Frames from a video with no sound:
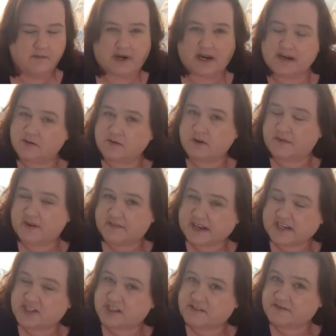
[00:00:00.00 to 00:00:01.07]
but I don't know if I've
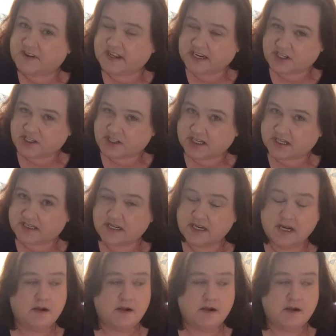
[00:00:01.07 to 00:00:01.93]
actually finished it.